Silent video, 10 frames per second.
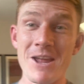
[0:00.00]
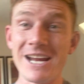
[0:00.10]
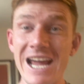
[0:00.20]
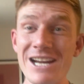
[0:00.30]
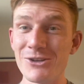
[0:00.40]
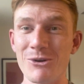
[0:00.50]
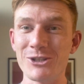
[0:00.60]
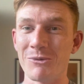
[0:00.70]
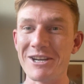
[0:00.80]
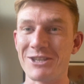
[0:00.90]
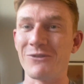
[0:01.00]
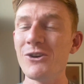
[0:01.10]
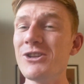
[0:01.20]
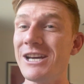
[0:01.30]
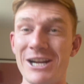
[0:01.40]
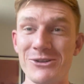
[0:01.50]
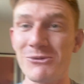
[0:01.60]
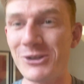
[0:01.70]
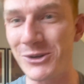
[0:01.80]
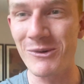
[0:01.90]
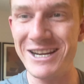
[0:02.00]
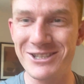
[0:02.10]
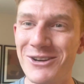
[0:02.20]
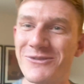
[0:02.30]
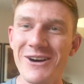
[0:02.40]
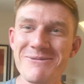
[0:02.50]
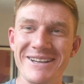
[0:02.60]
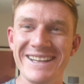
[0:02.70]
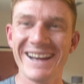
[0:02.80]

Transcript: Again, I don't want to waste the food and I don't want to waste good filming.